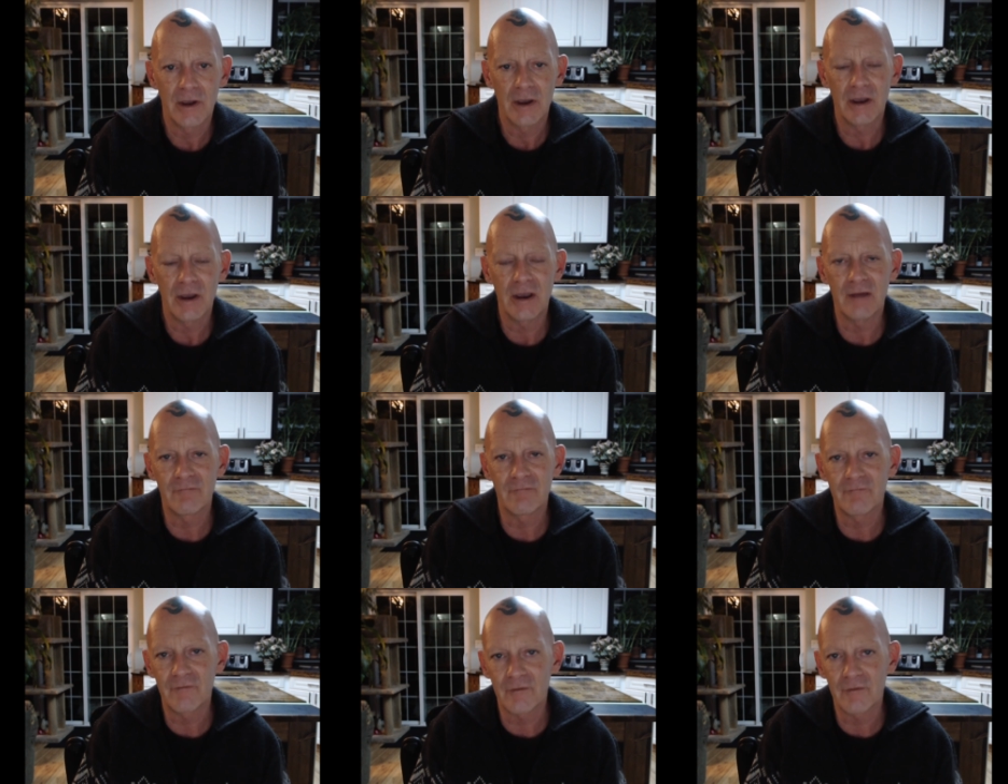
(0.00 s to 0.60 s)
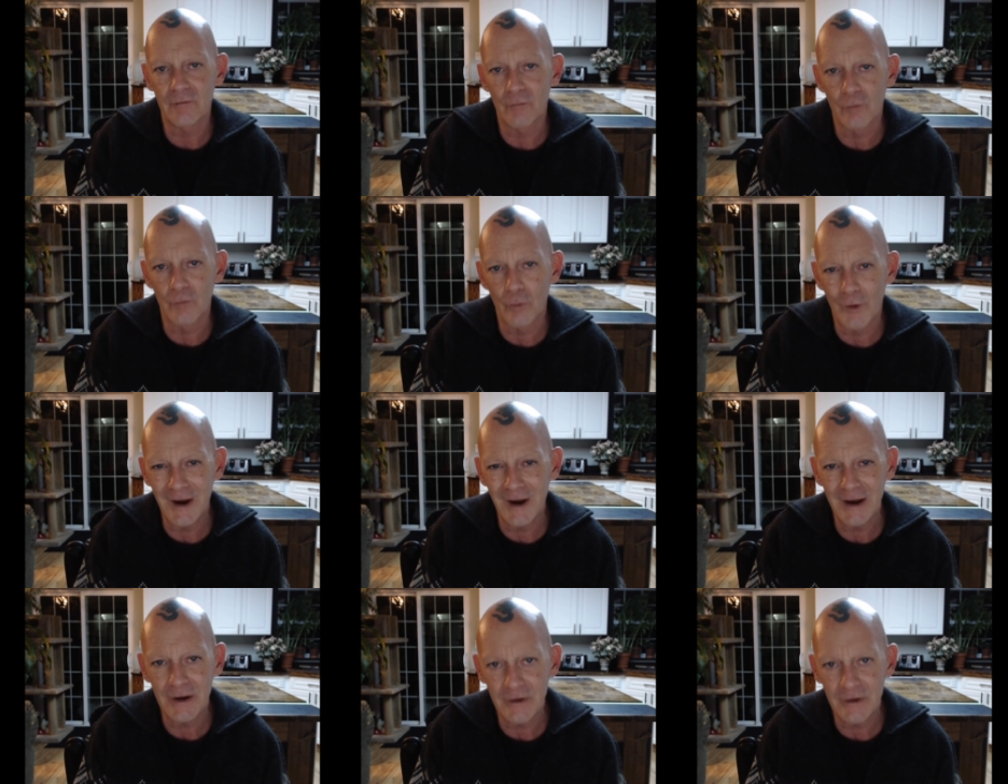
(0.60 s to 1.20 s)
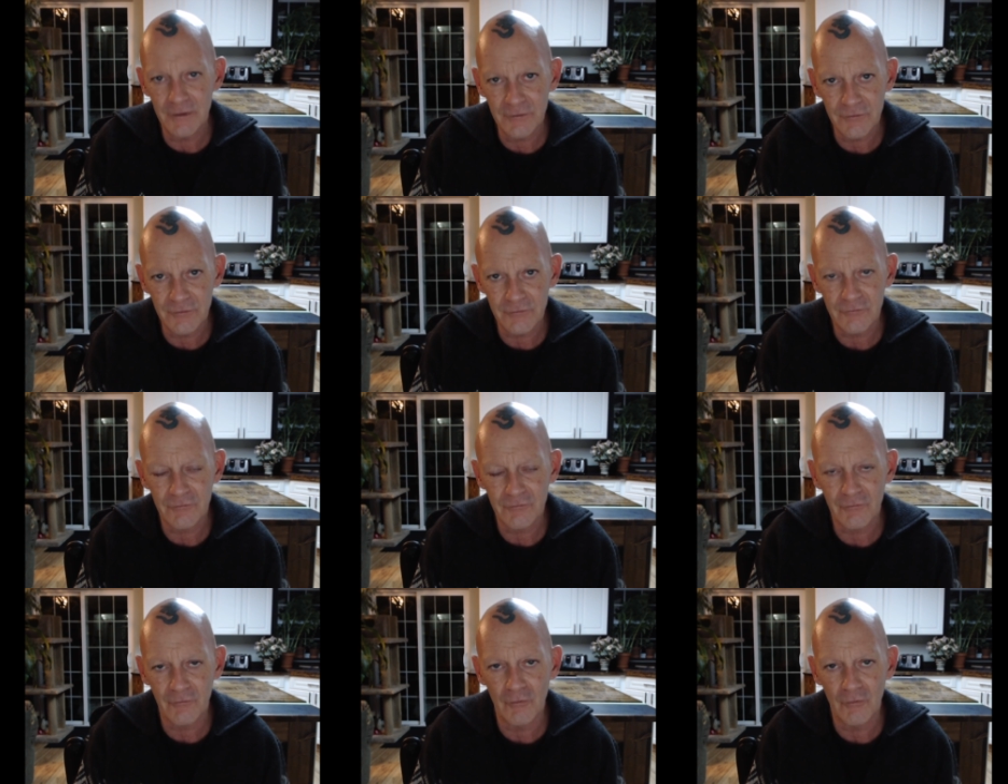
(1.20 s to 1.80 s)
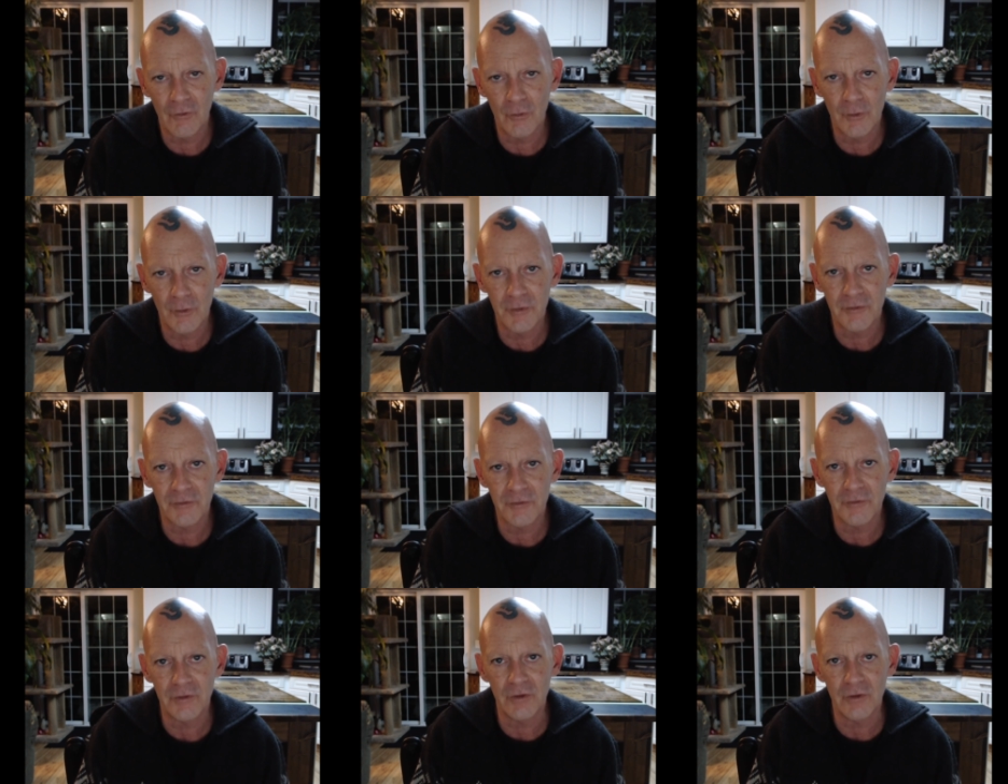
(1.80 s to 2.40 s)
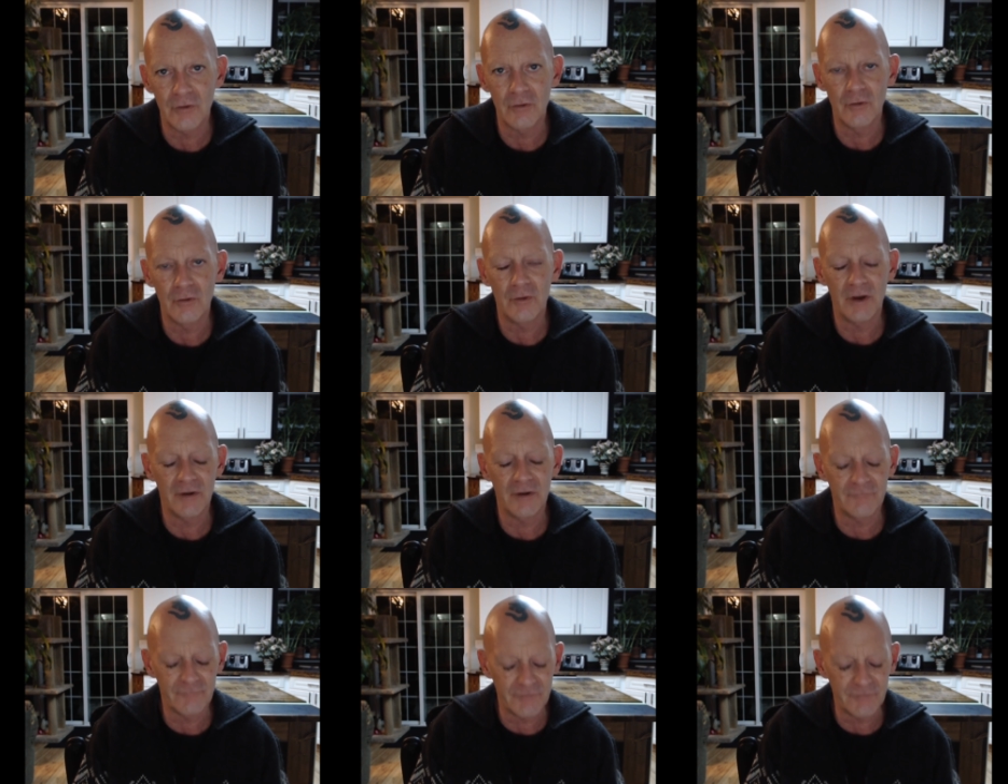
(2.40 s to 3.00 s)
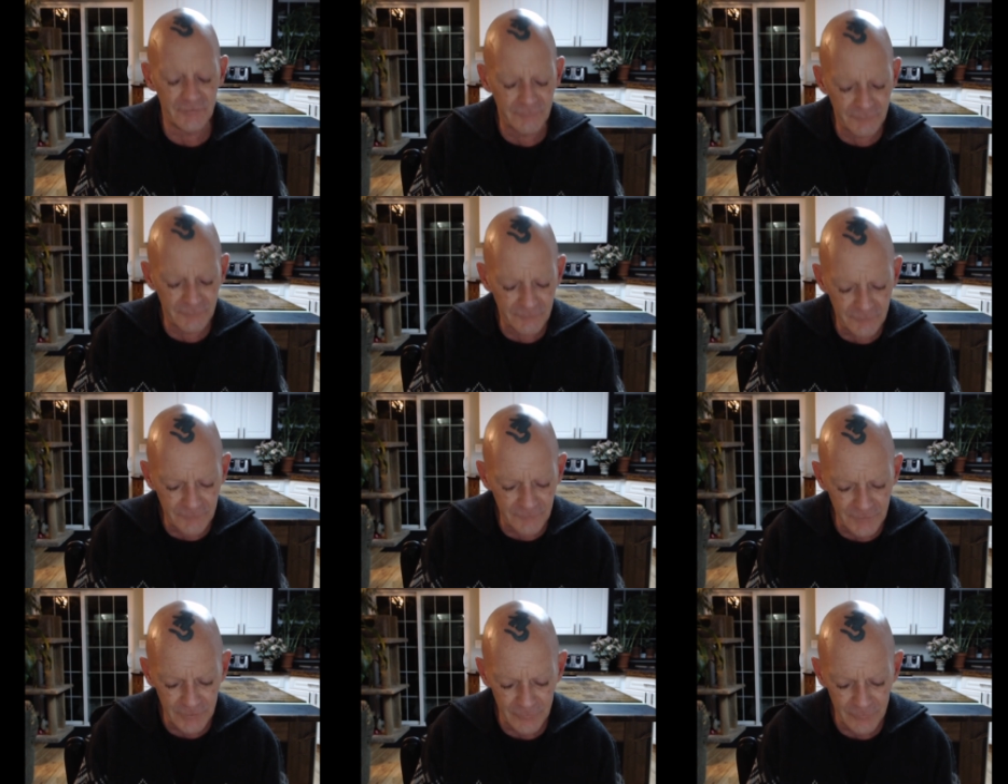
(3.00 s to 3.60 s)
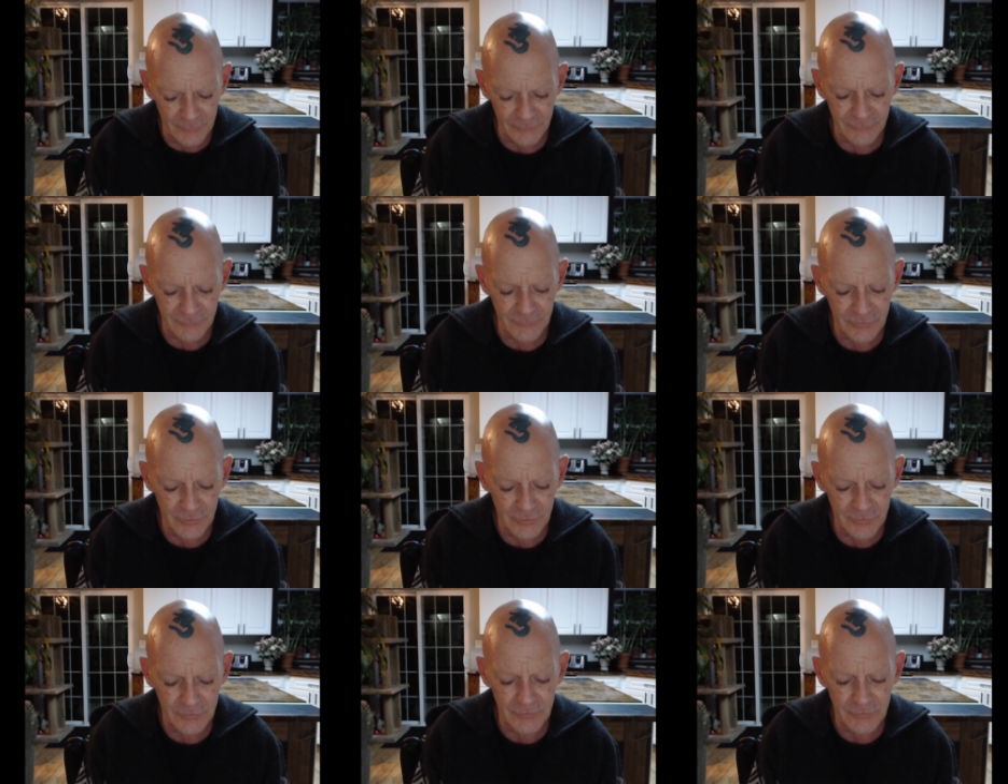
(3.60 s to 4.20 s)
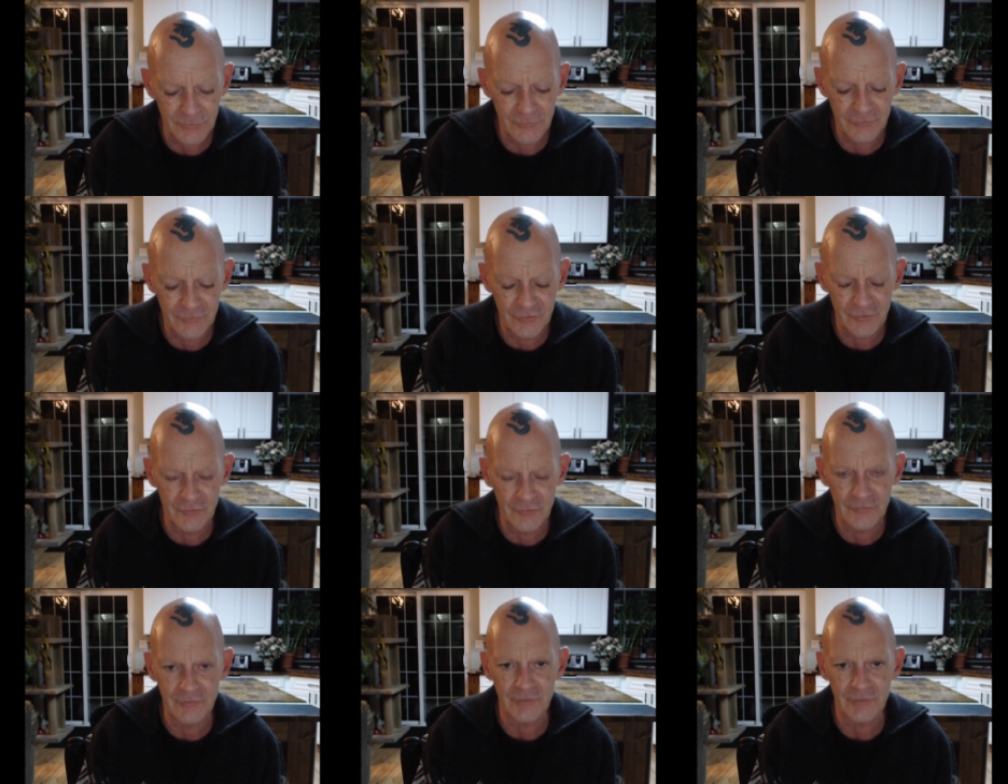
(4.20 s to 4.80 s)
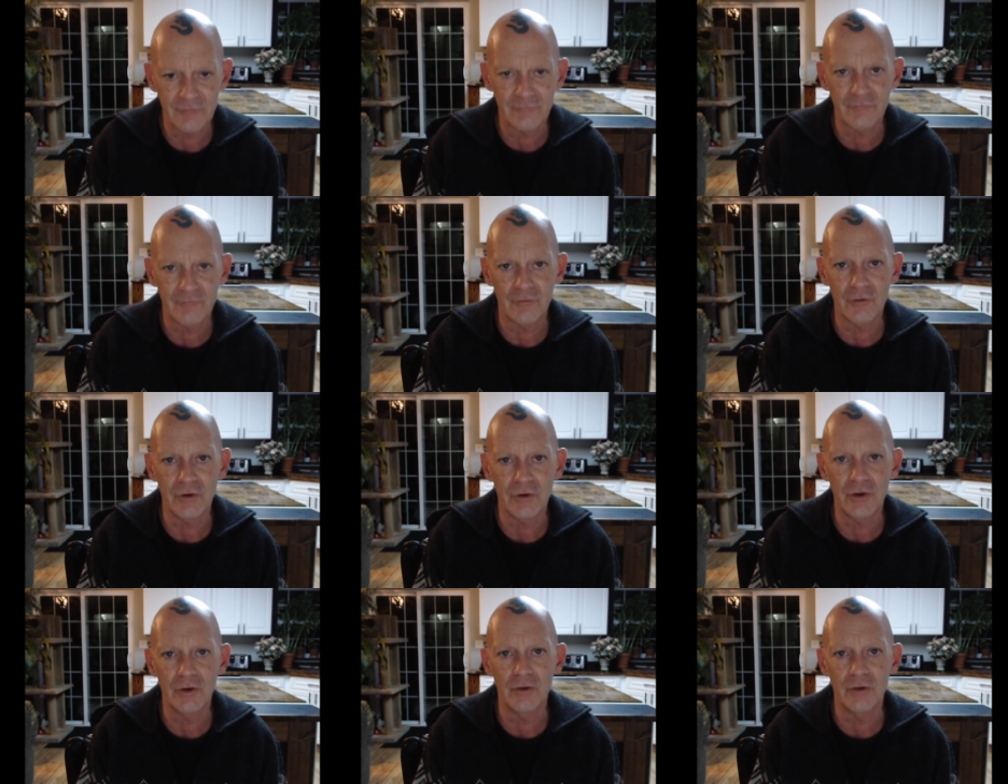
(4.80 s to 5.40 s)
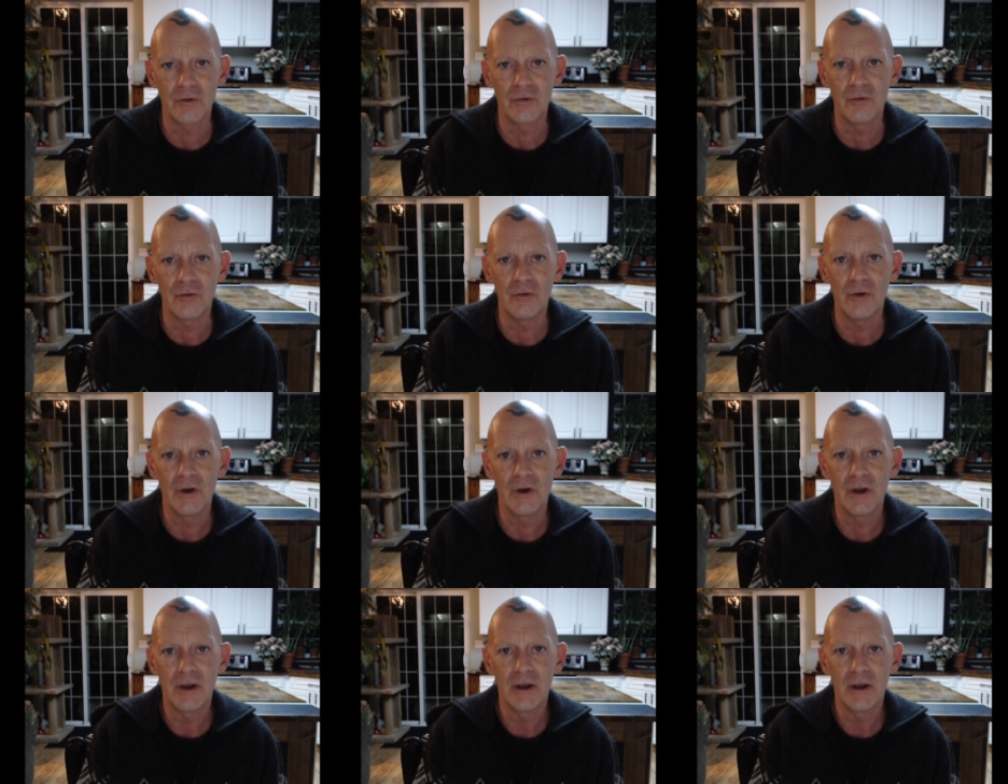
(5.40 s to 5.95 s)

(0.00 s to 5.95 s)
if it rings true with you, if it feels good to choose it for you,